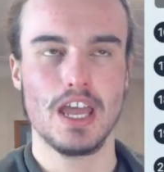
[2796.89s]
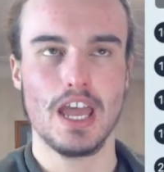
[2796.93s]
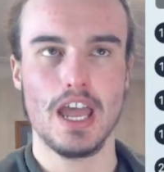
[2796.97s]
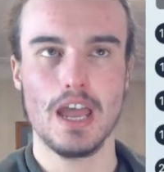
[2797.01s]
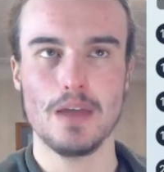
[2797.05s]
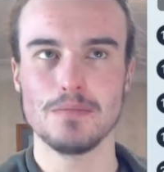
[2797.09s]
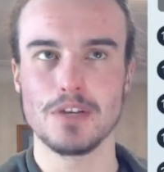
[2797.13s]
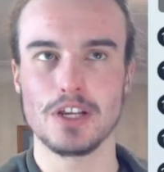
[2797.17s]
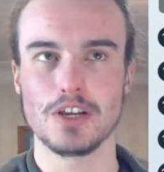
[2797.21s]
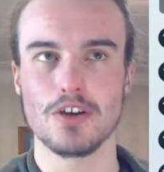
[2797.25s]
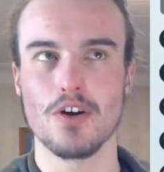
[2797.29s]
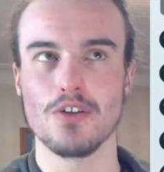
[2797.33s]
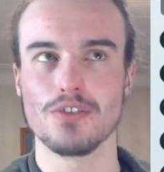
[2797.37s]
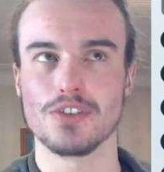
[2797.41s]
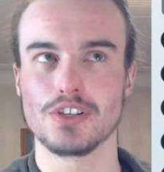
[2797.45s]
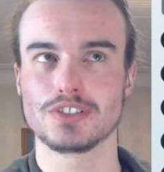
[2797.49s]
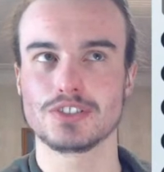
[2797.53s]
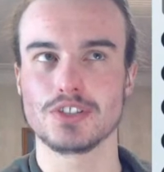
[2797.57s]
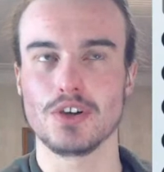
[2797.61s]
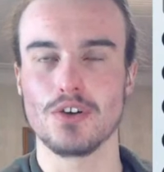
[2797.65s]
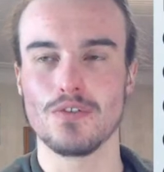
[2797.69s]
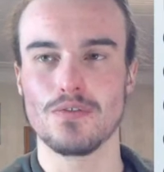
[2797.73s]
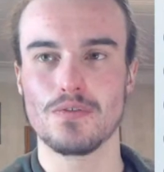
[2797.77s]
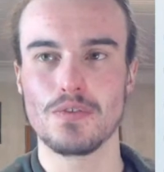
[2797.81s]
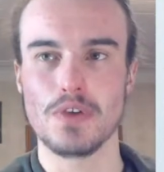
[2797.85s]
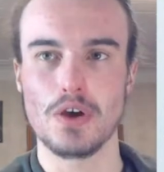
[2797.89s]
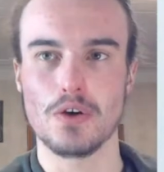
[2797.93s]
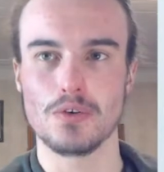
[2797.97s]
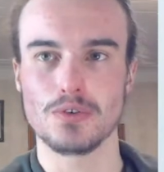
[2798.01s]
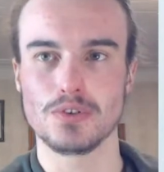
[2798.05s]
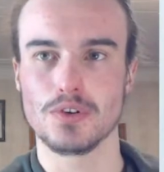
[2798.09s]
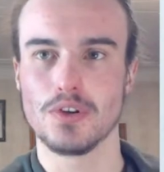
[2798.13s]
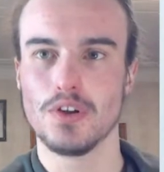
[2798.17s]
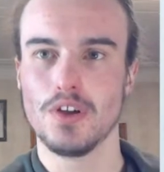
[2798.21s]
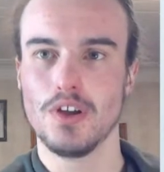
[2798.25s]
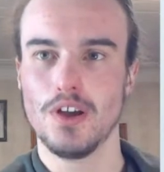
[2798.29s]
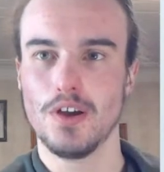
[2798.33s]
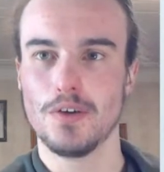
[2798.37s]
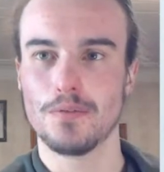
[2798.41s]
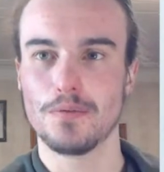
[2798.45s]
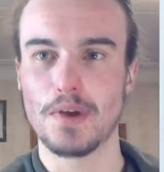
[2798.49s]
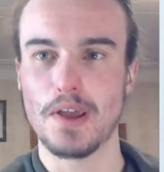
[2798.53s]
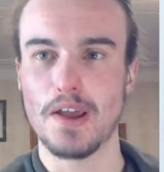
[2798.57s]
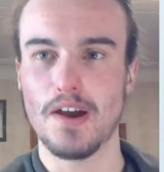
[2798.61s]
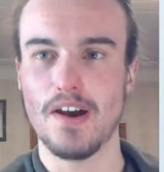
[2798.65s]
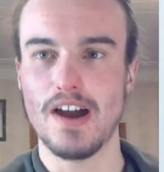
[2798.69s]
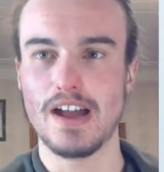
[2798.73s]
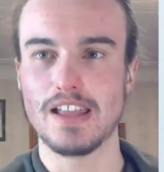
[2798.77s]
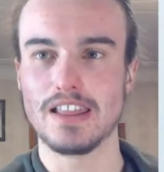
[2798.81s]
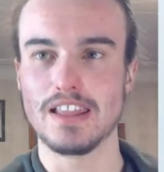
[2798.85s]
happening on the school field
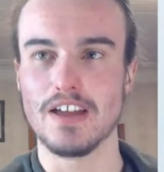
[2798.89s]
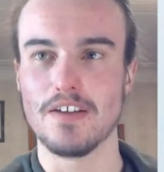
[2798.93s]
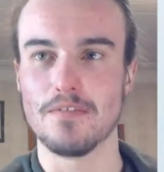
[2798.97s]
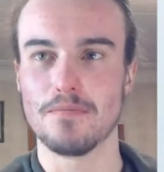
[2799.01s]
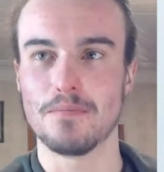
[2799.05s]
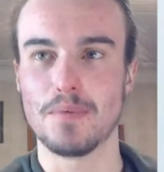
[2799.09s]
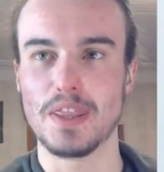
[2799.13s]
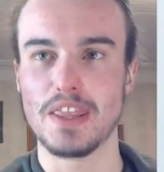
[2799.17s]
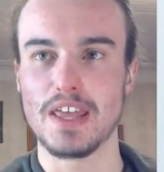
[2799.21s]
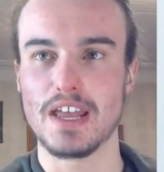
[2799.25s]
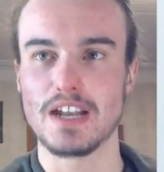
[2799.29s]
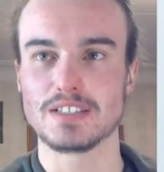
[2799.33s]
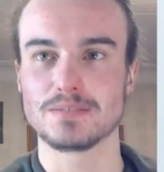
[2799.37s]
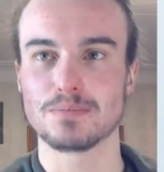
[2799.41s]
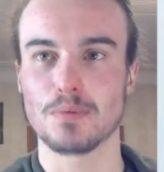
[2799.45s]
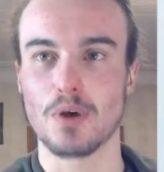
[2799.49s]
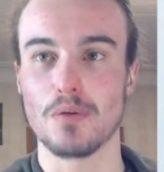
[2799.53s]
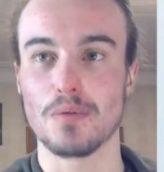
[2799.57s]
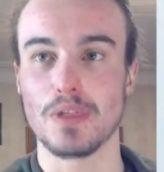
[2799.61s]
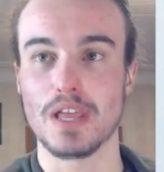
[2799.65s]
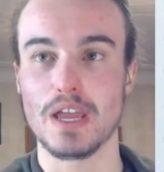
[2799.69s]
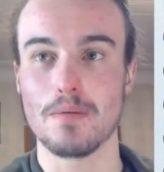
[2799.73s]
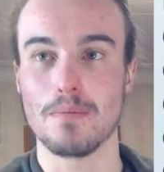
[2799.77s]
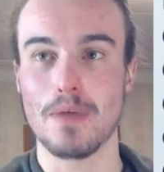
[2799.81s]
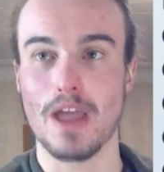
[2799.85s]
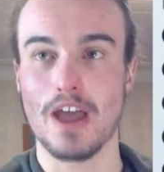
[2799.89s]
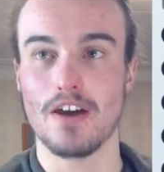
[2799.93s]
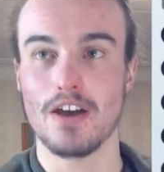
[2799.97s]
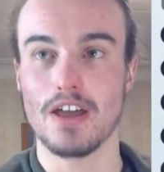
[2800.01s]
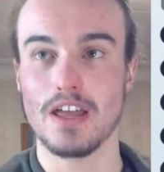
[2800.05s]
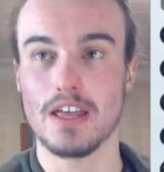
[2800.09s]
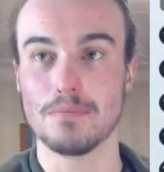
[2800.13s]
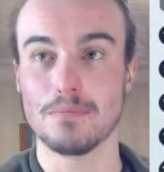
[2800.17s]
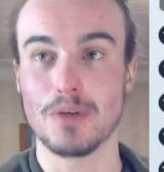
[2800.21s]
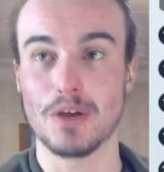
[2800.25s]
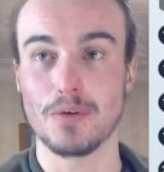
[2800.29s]
where I live, but that is probably about it.